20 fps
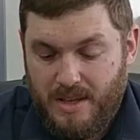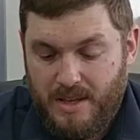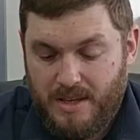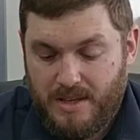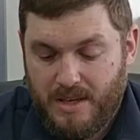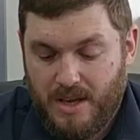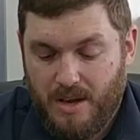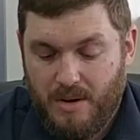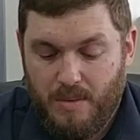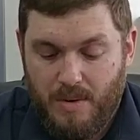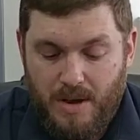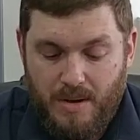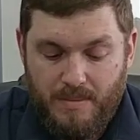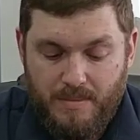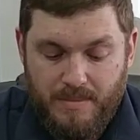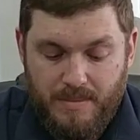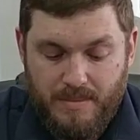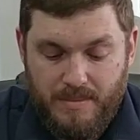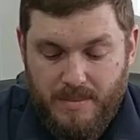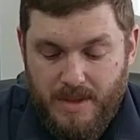So
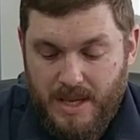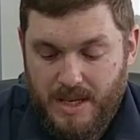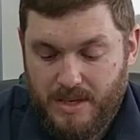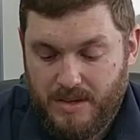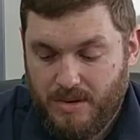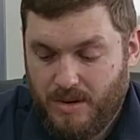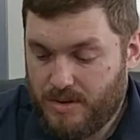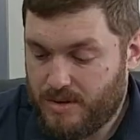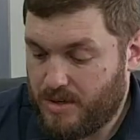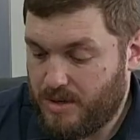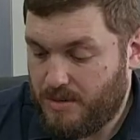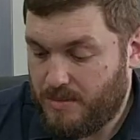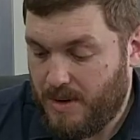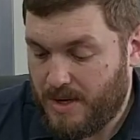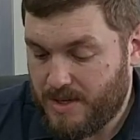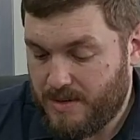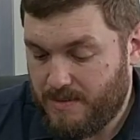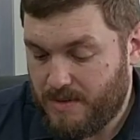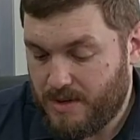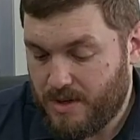it's not too
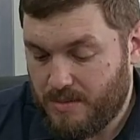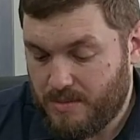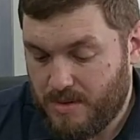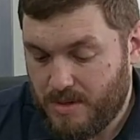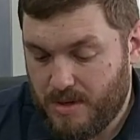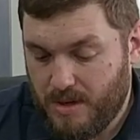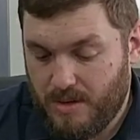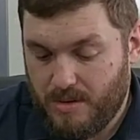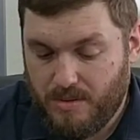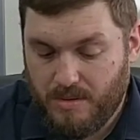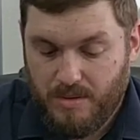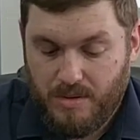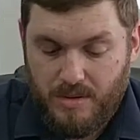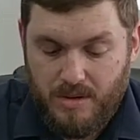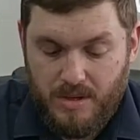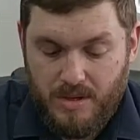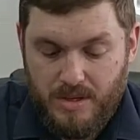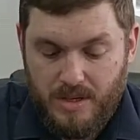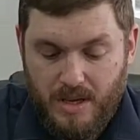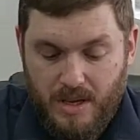much of a job to do.
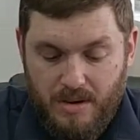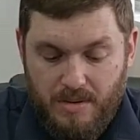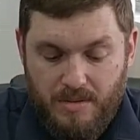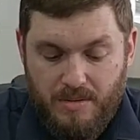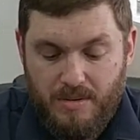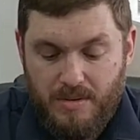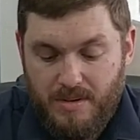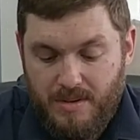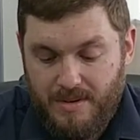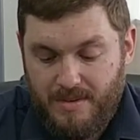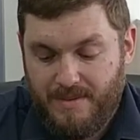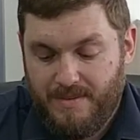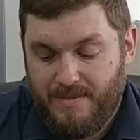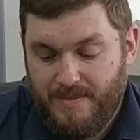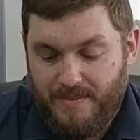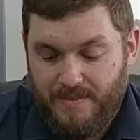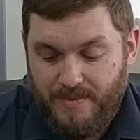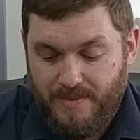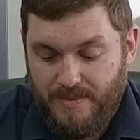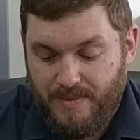So
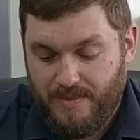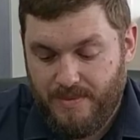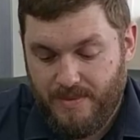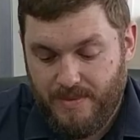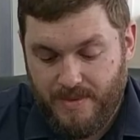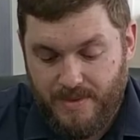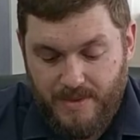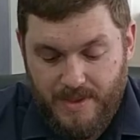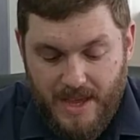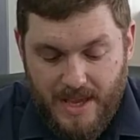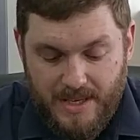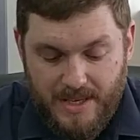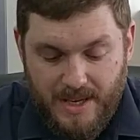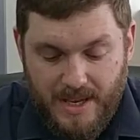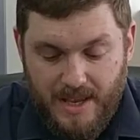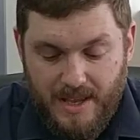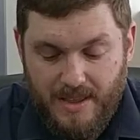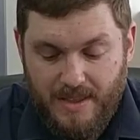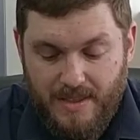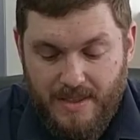that's
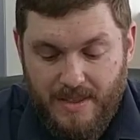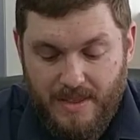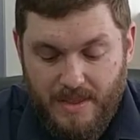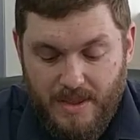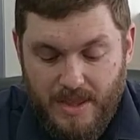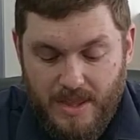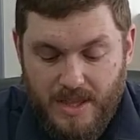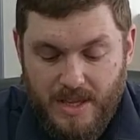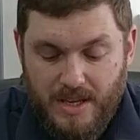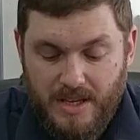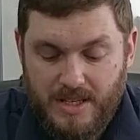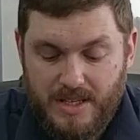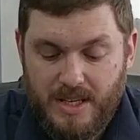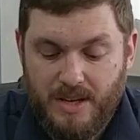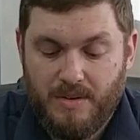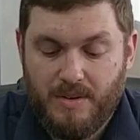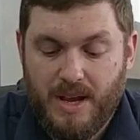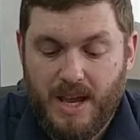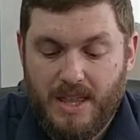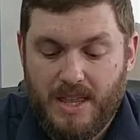it. You can
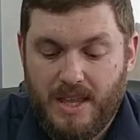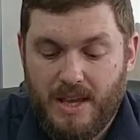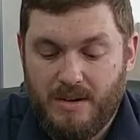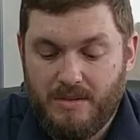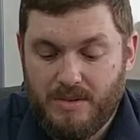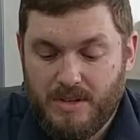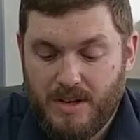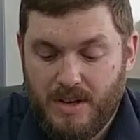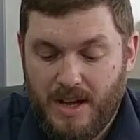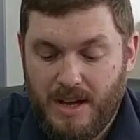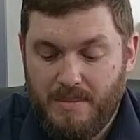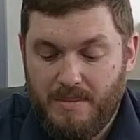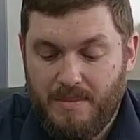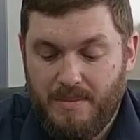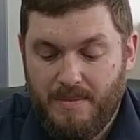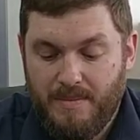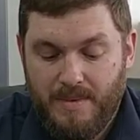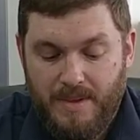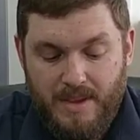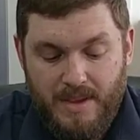still get the old type,
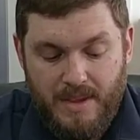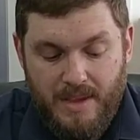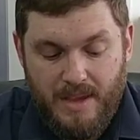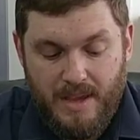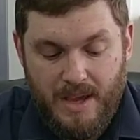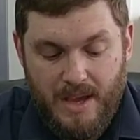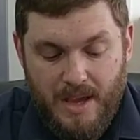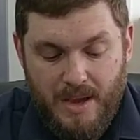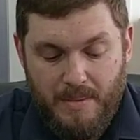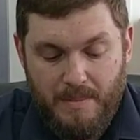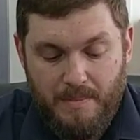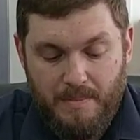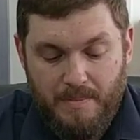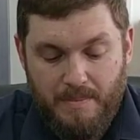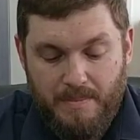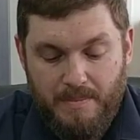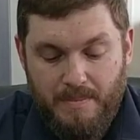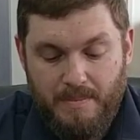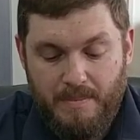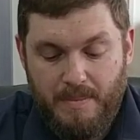
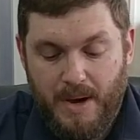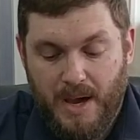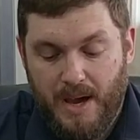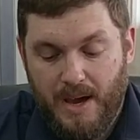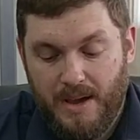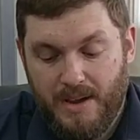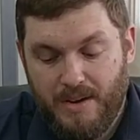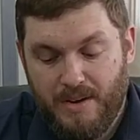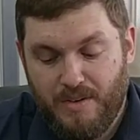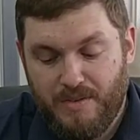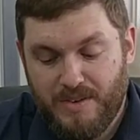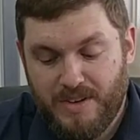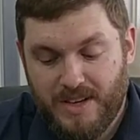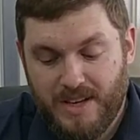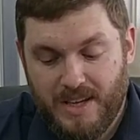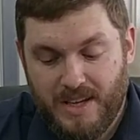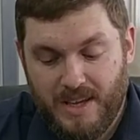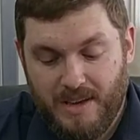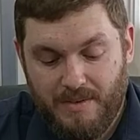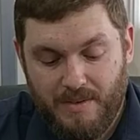but
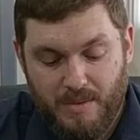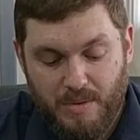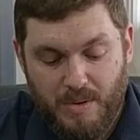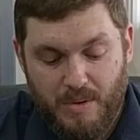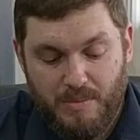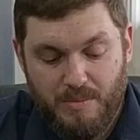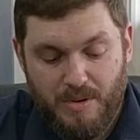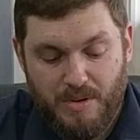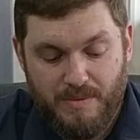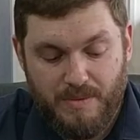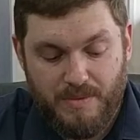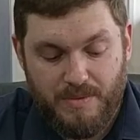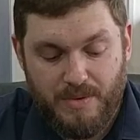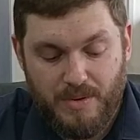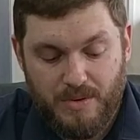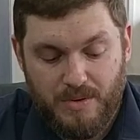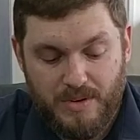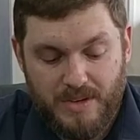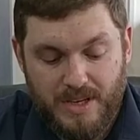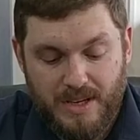obviously if you want to improve your
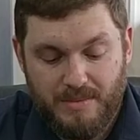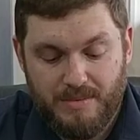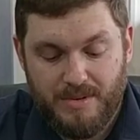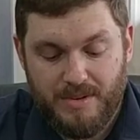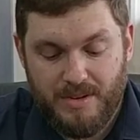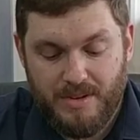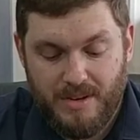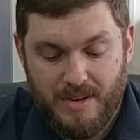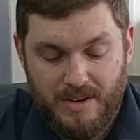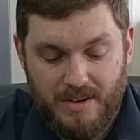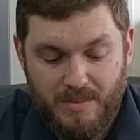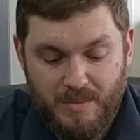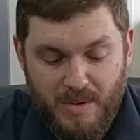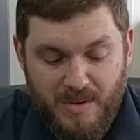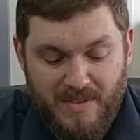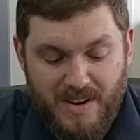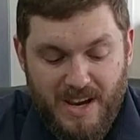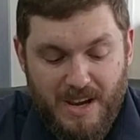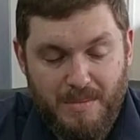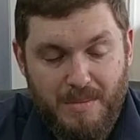fuel consumption, then we
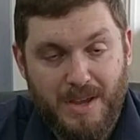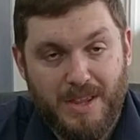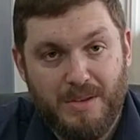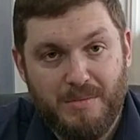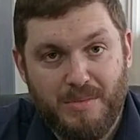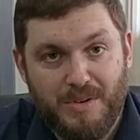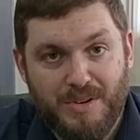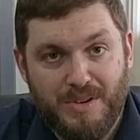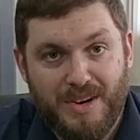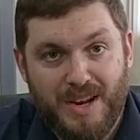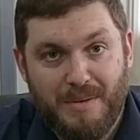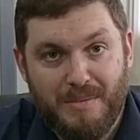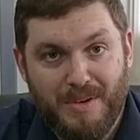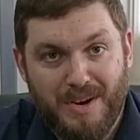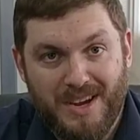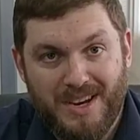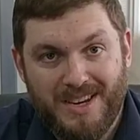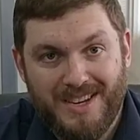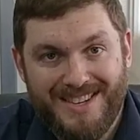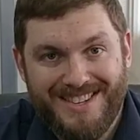recommend the modern
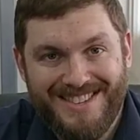upgrade.